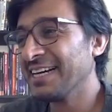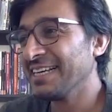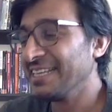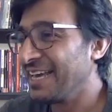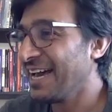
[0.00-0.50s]

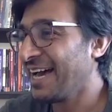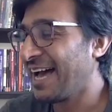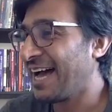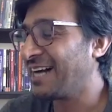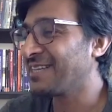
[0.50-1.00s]
Yeah,
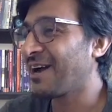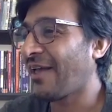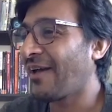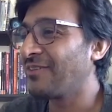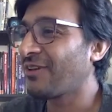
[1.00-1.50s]
I said,
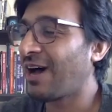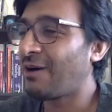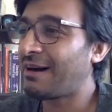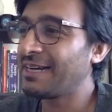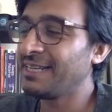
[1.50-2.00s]
okay. So how
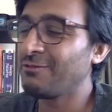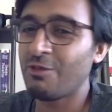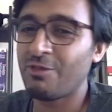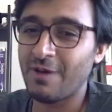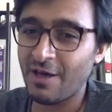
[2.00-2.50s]
I deal
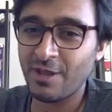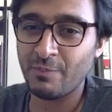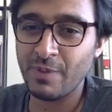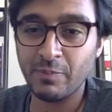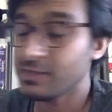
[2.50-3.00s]
with other
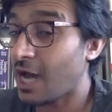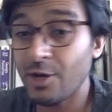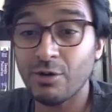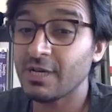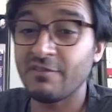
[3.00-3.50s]
people's, I
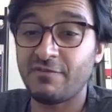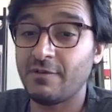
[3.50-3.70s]
don't give.